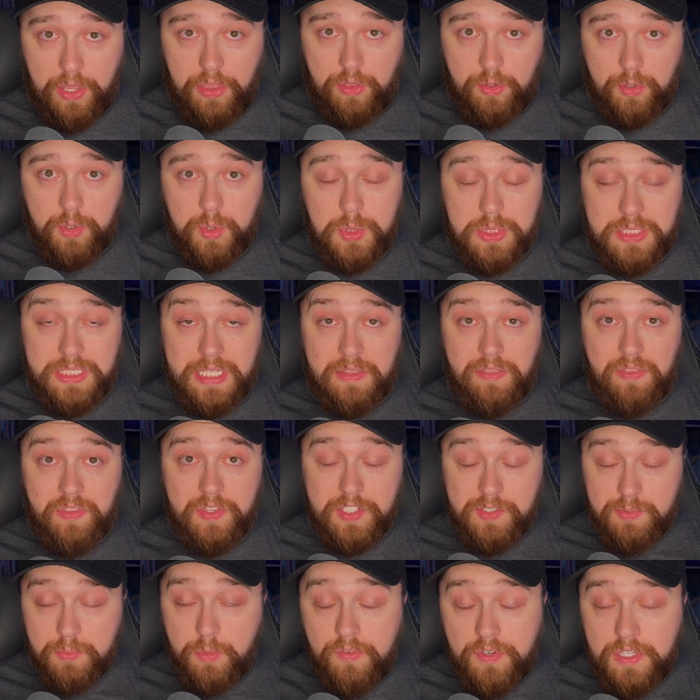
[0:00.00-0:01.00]
through is that
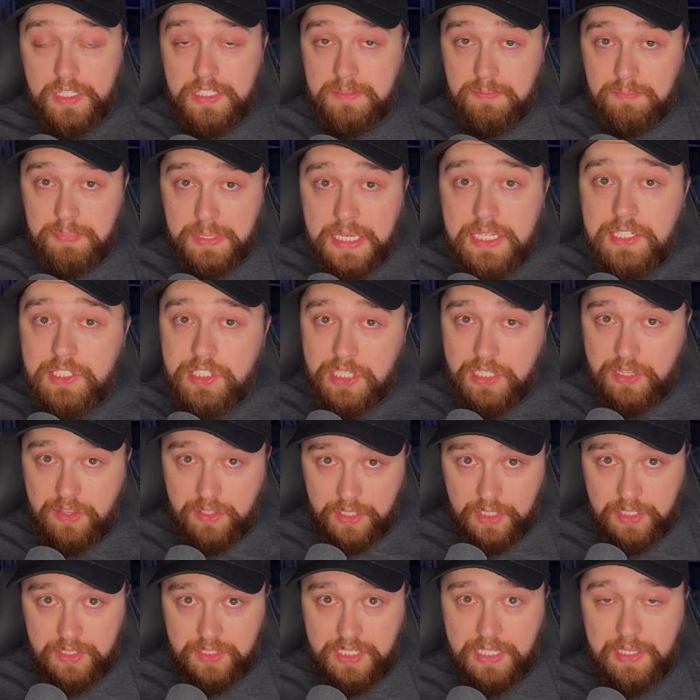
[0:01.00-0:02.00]
this movie is P G
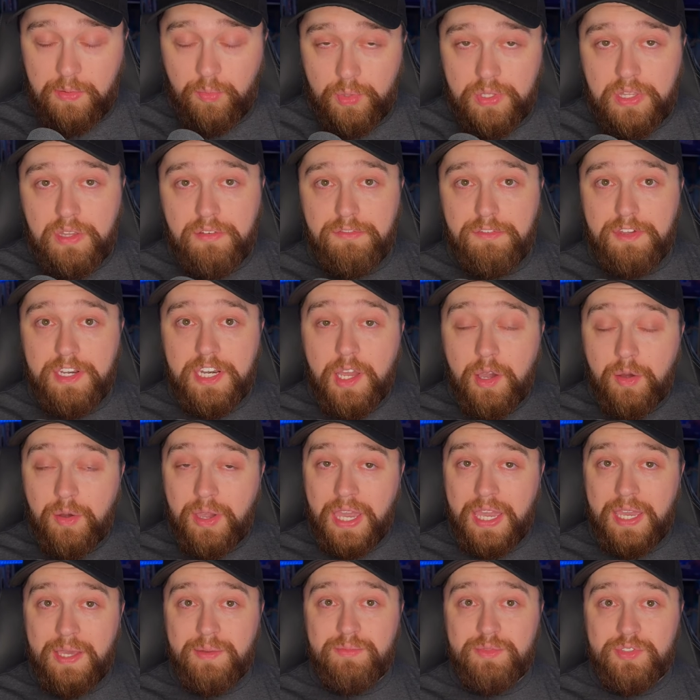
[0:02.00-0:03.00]
thirteen when the video
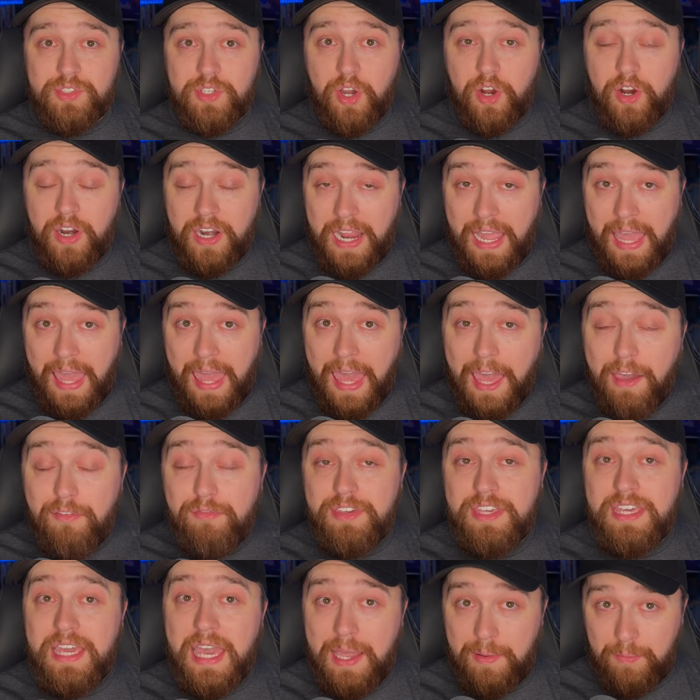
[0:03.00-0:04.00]
games are
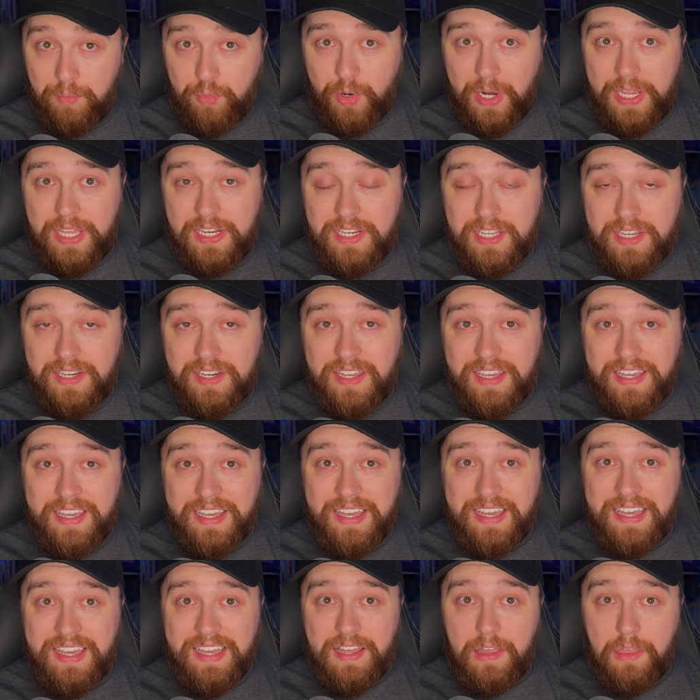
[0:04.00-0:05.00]
heavy M rated.
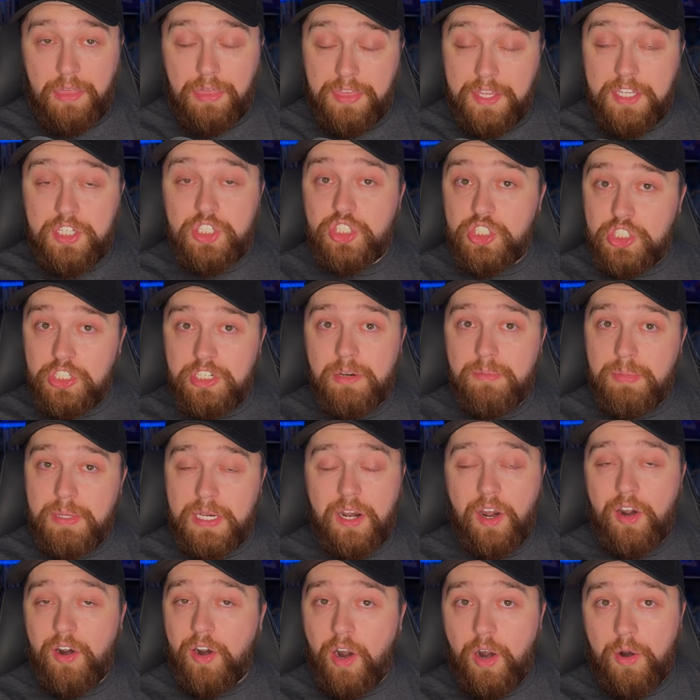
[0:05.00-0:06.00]
This should have been
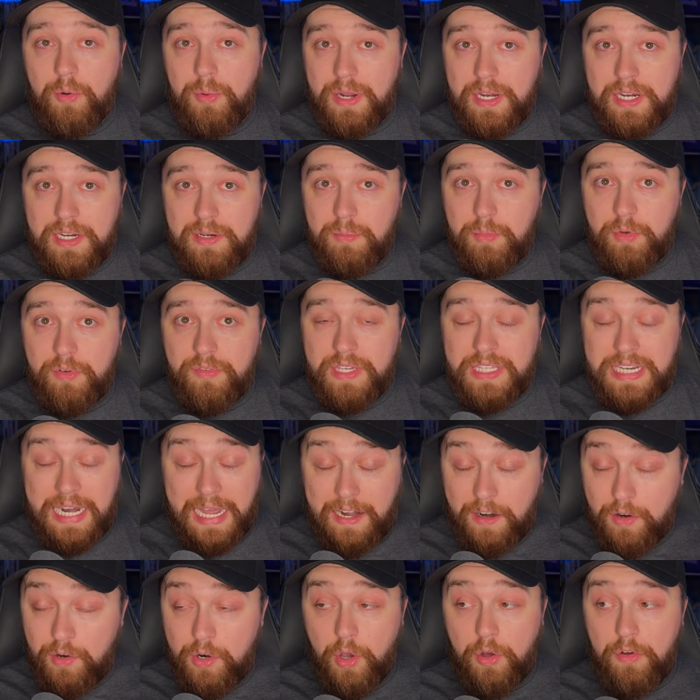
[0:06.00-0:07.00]
an R rated movie. And I
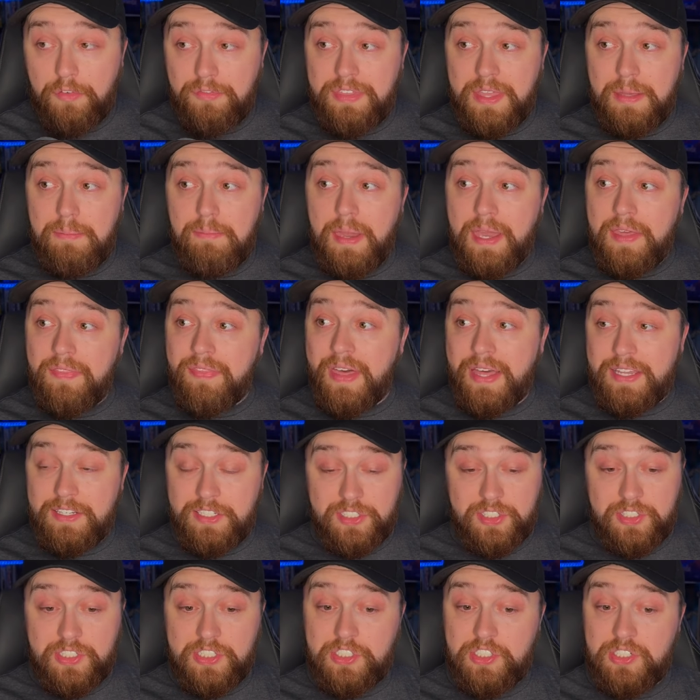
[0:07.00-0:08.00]
don't know if they made that
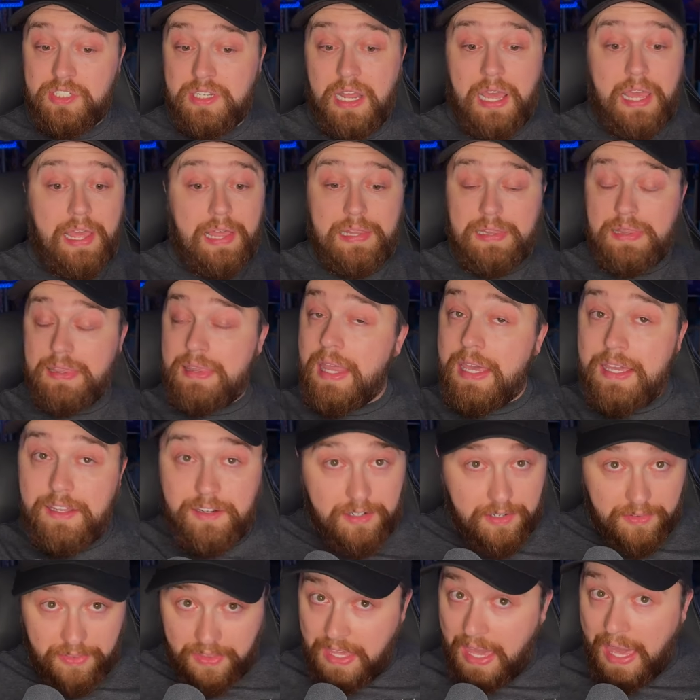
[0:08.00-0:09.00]
decision
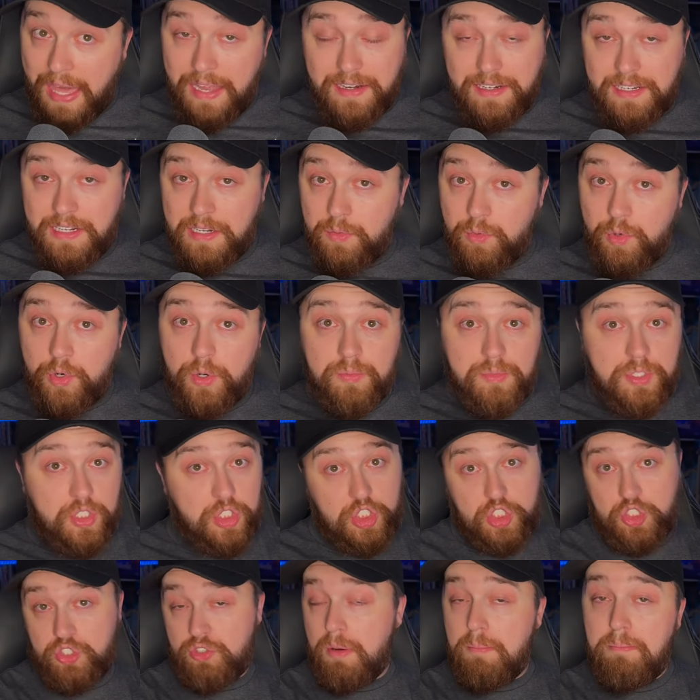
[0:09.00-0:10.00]
later in the editing room to
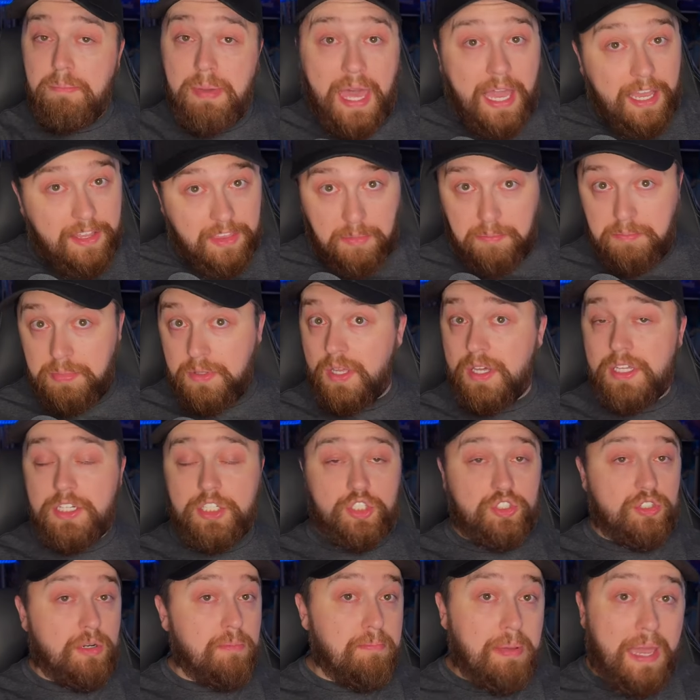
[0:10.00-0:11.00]
strip back the blood,
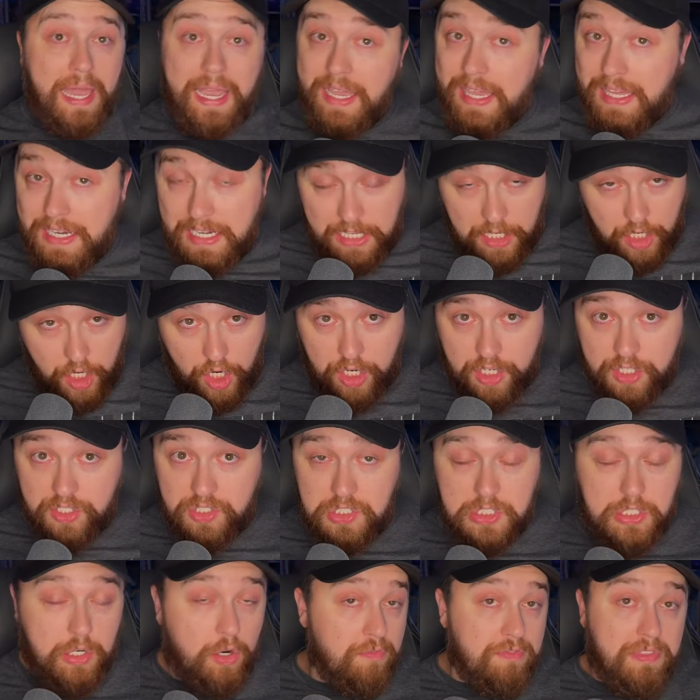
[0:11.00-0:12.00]
strip back any
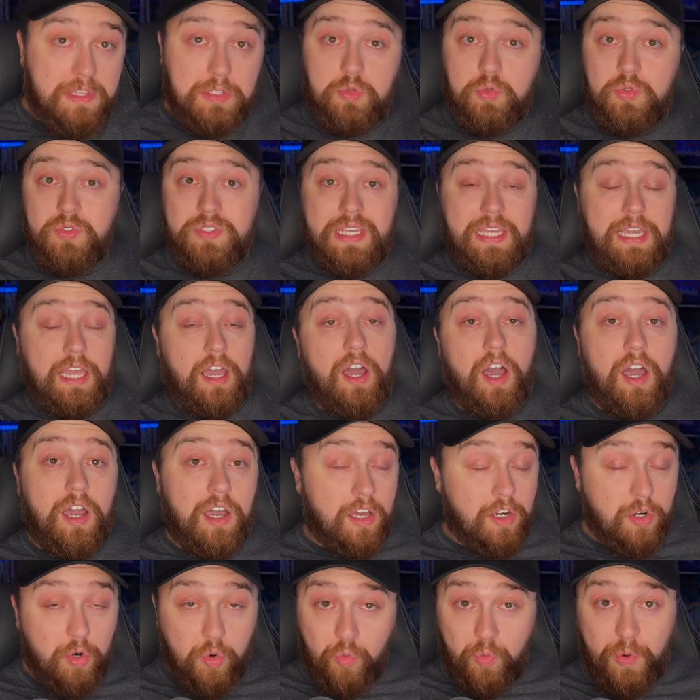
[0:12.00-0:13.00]
cursing, or if this was like
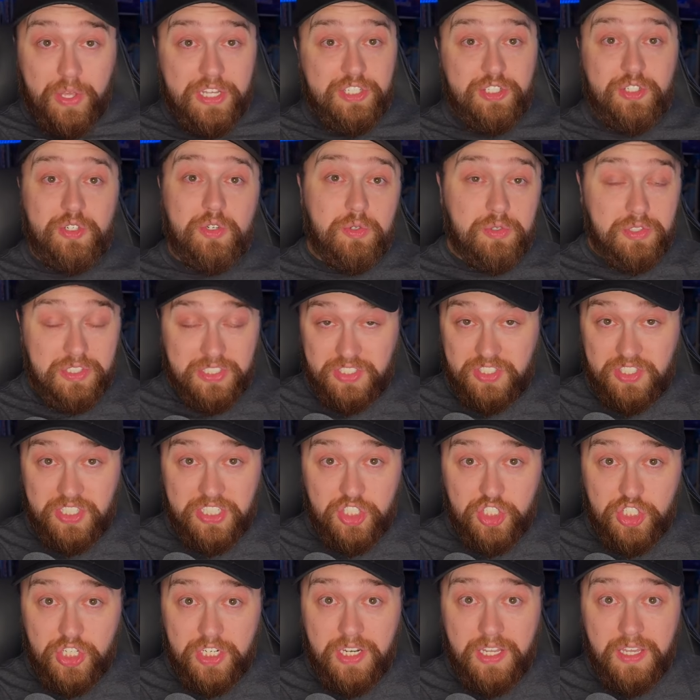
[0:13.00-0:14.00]
an original
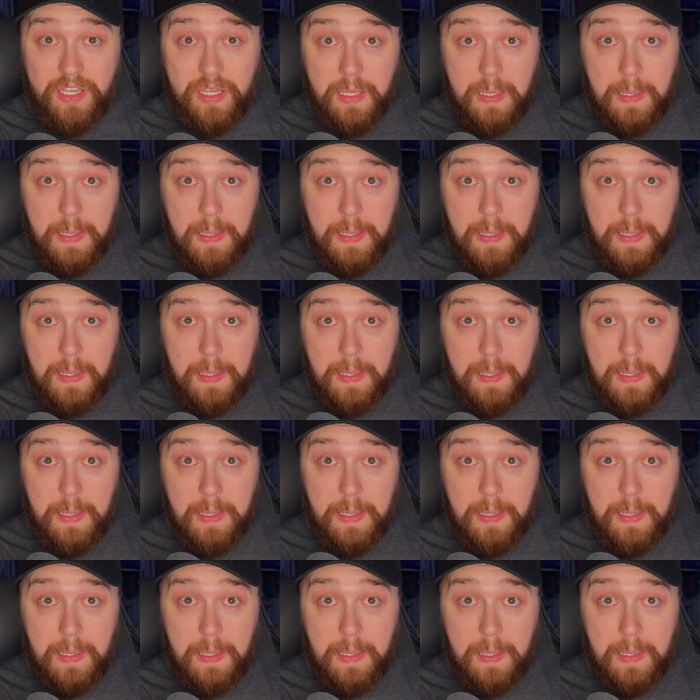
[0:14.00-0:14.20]
decision.